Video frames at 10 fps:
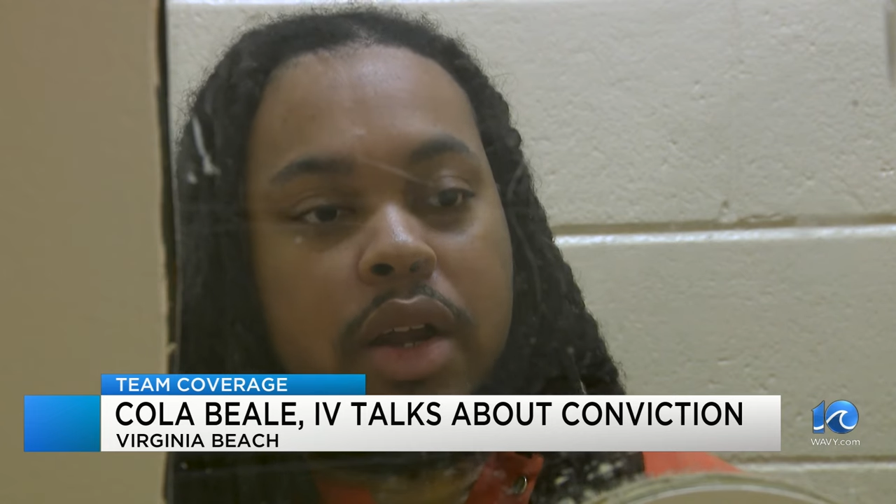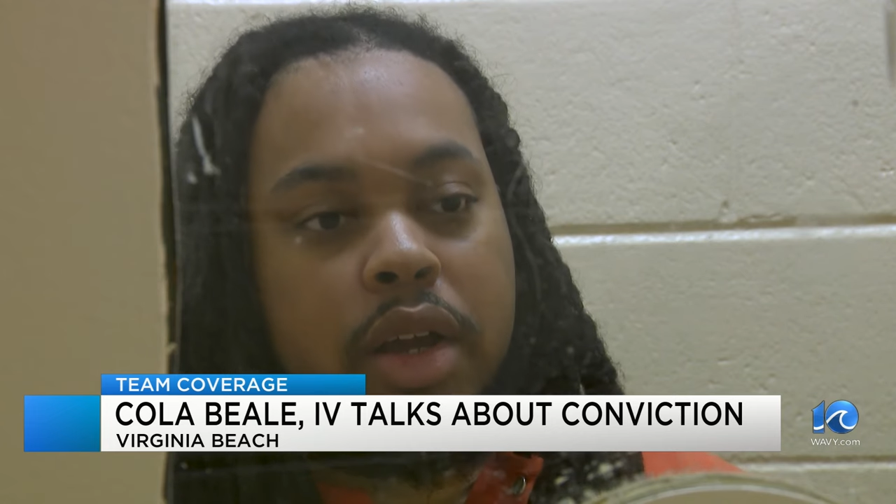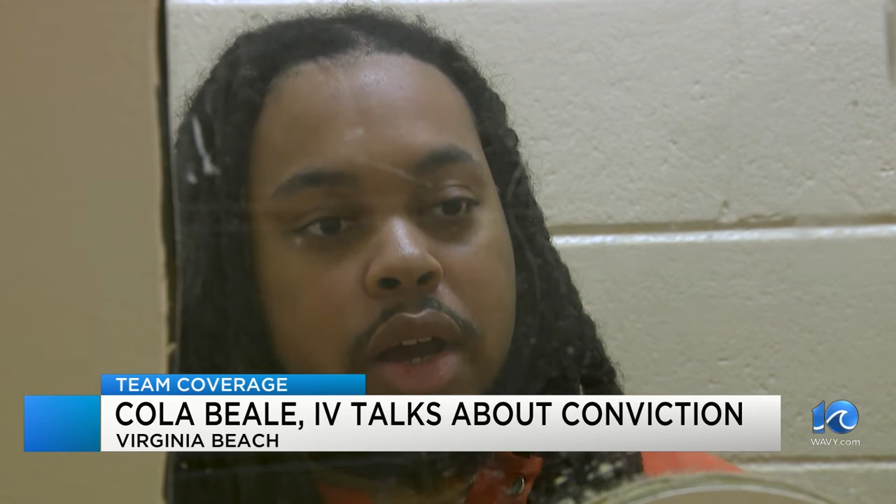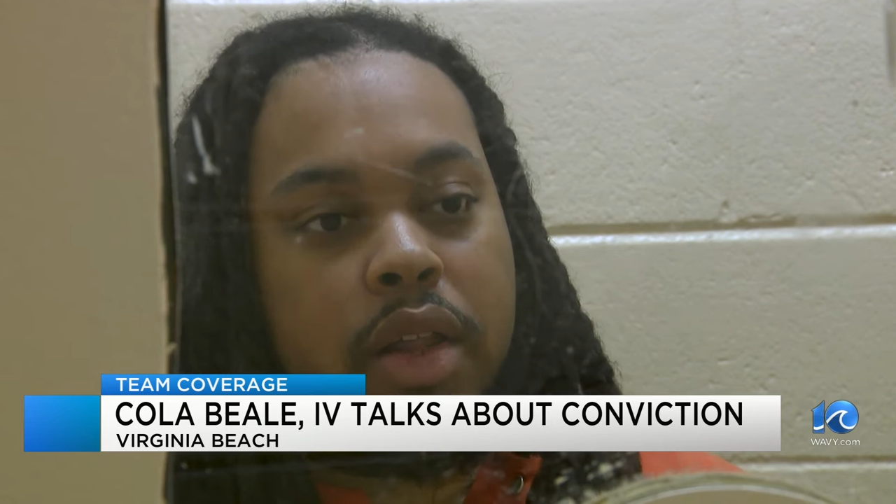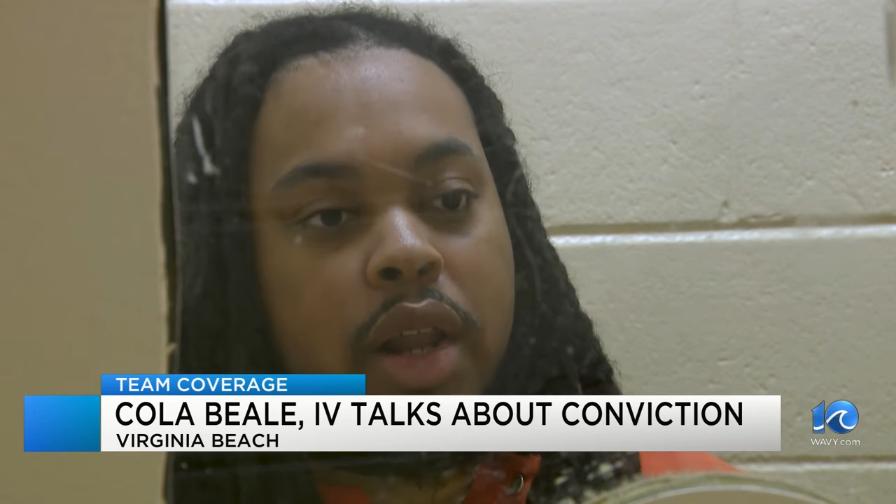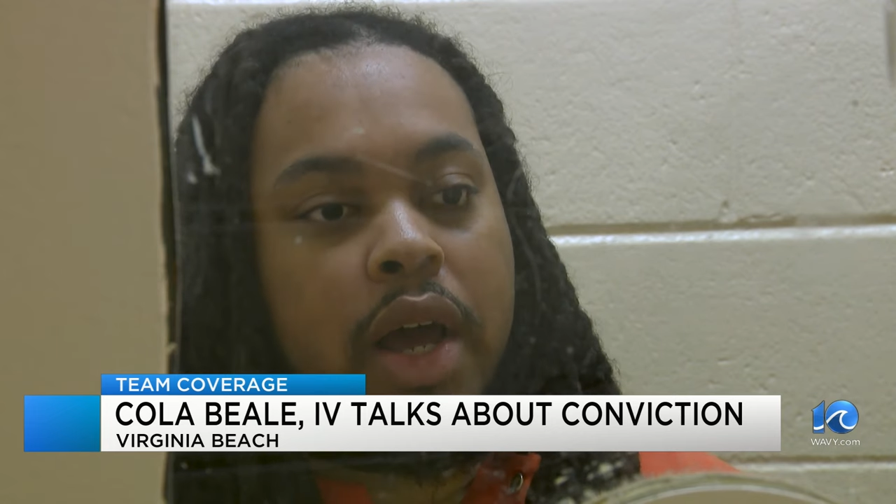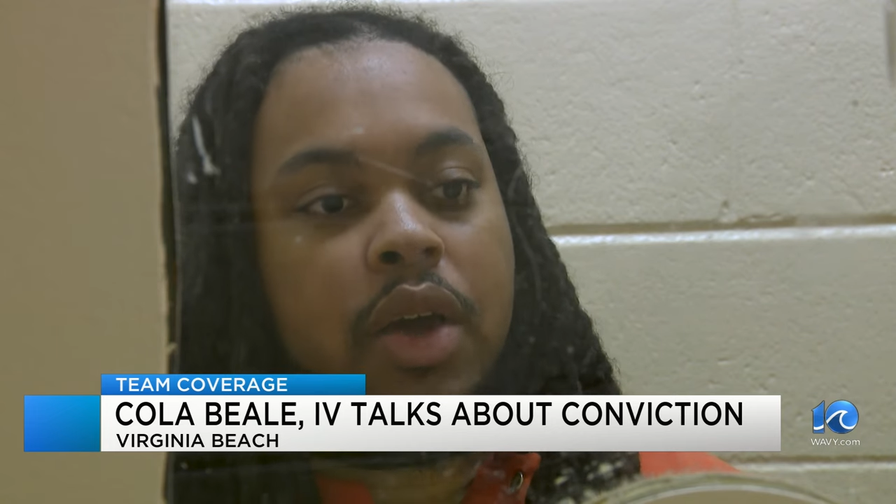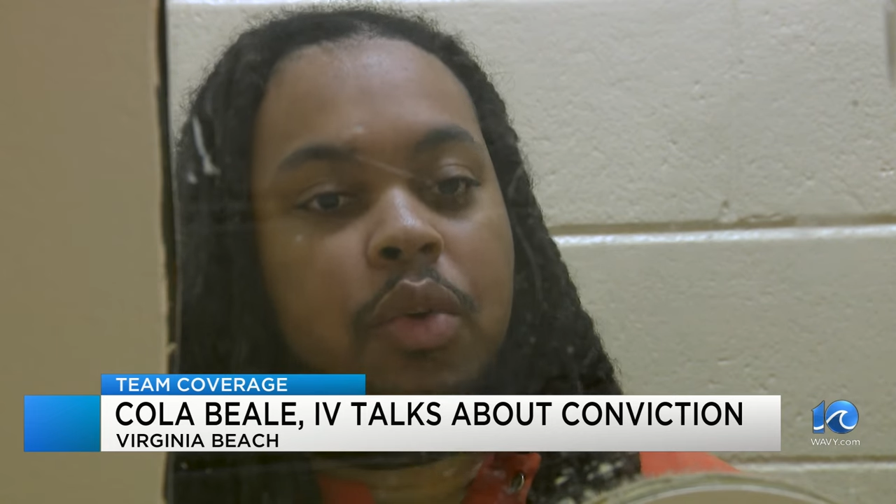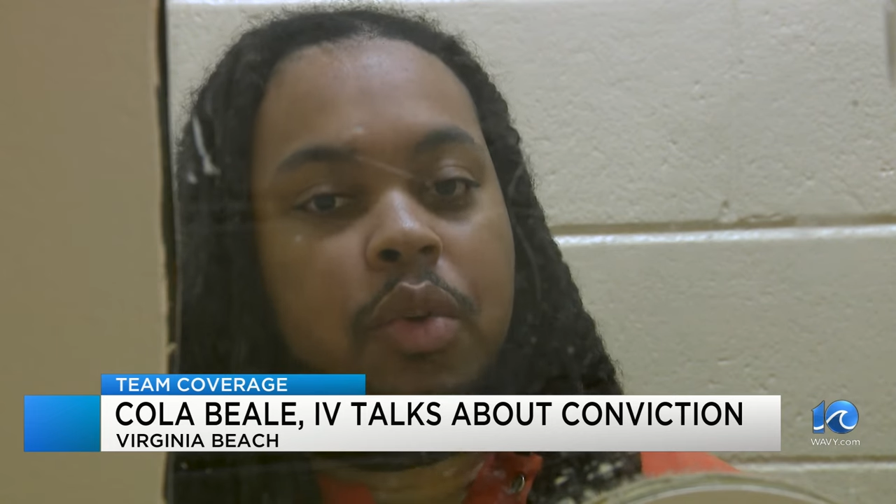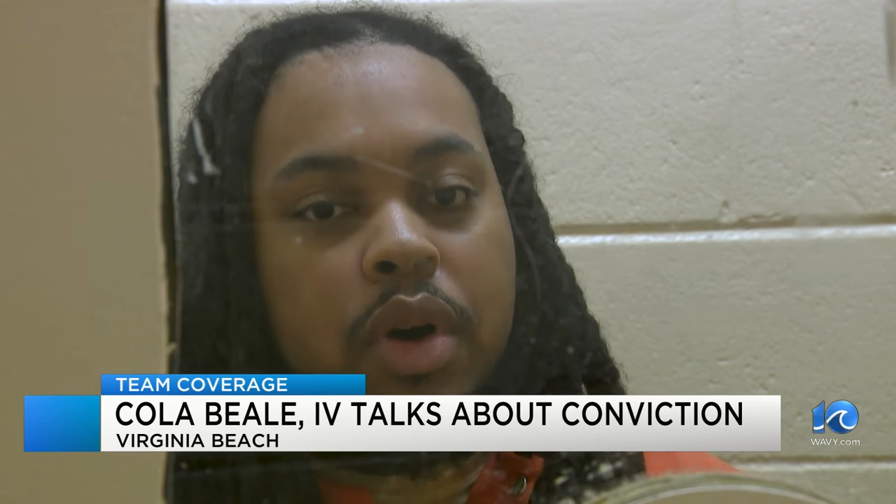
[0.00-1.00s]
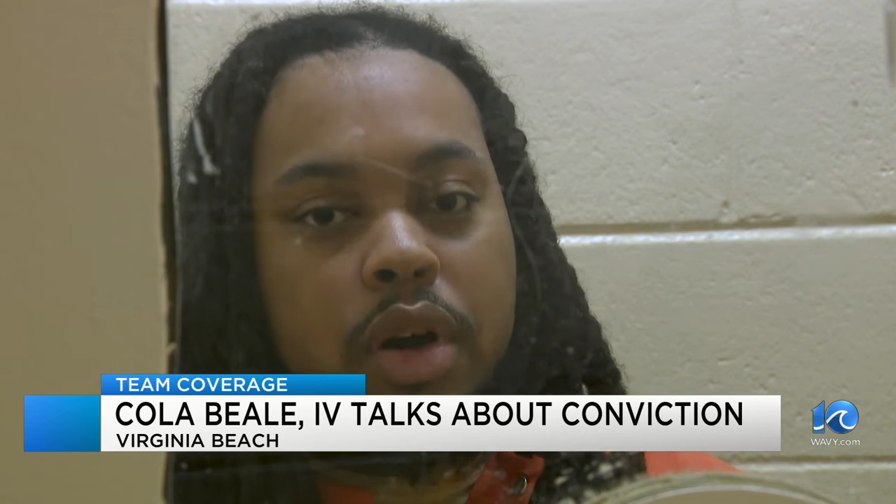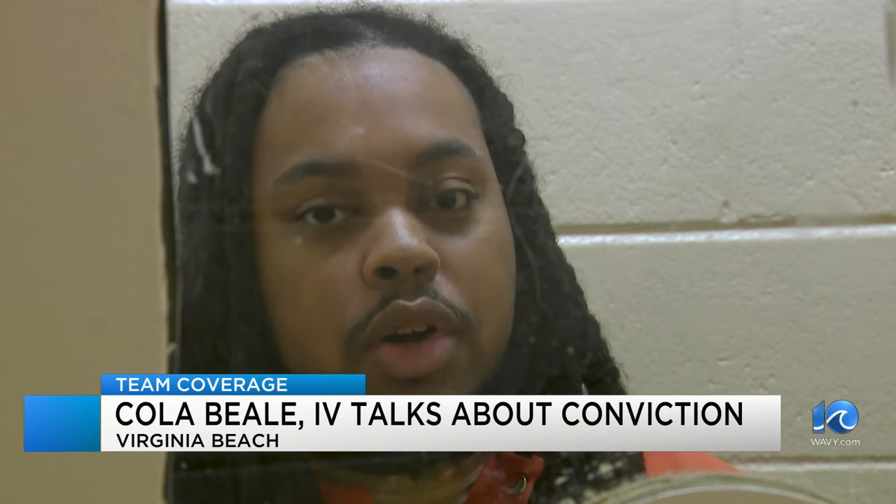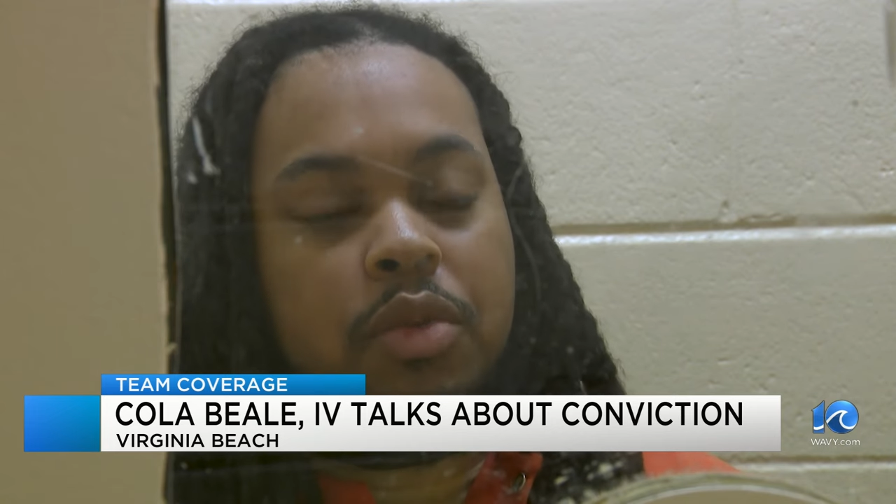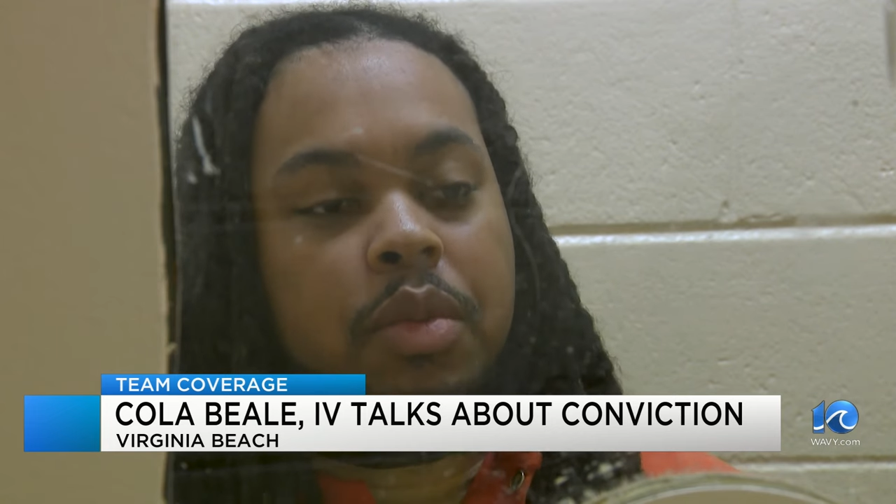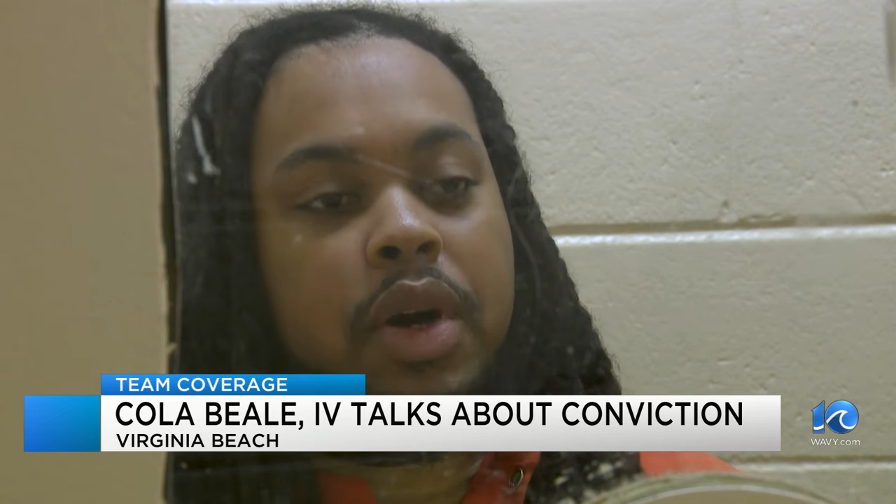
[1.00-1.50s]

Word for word: together like it was,